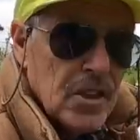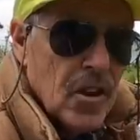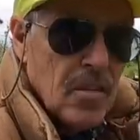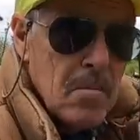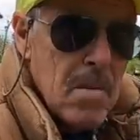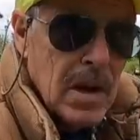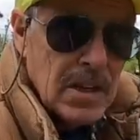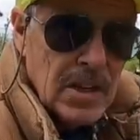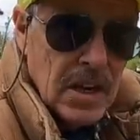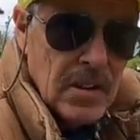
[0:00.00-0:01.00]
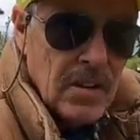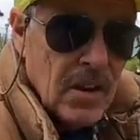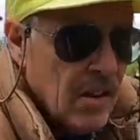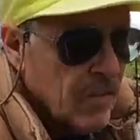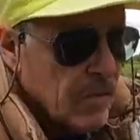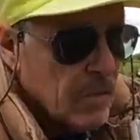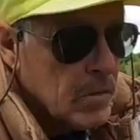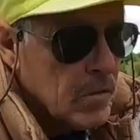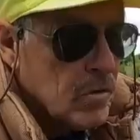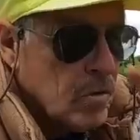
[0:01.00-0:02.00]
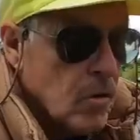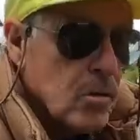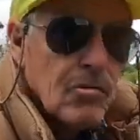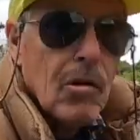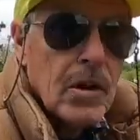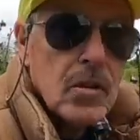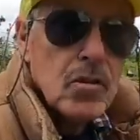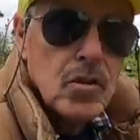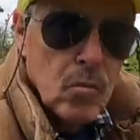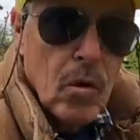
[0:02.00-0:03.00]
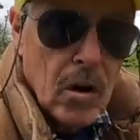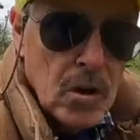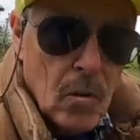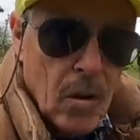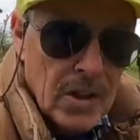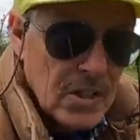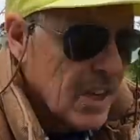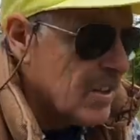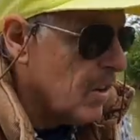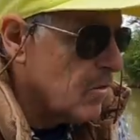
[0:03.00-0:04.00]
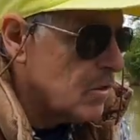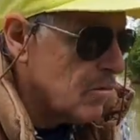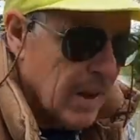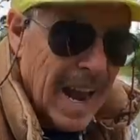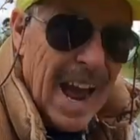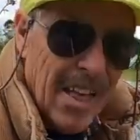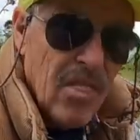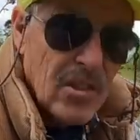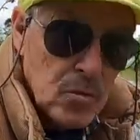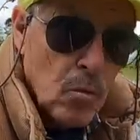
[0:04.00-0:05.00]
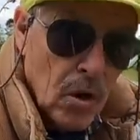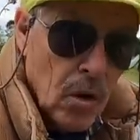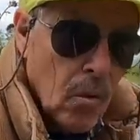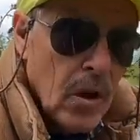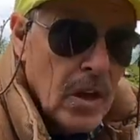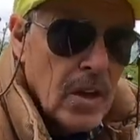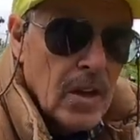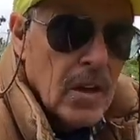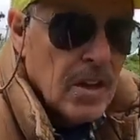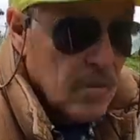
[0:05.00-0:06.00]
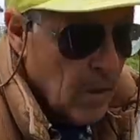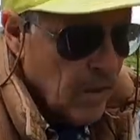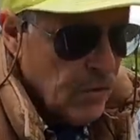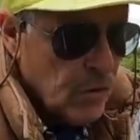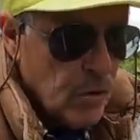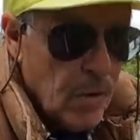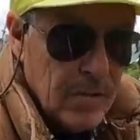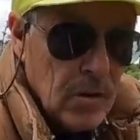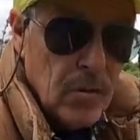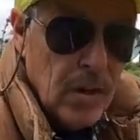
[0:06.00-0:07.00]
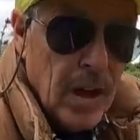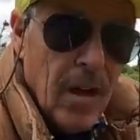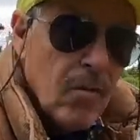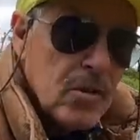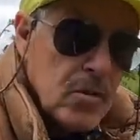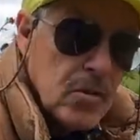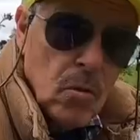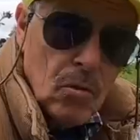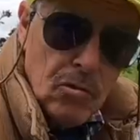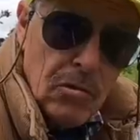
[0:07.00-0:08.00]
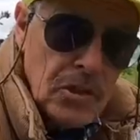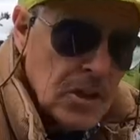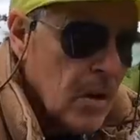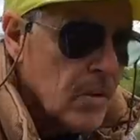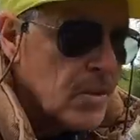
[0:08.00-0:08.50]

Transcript: just a millisecond, for, don't strike at the swirl is what I could say, don't strike at the swirl. If you do have to do that, sort of try and slow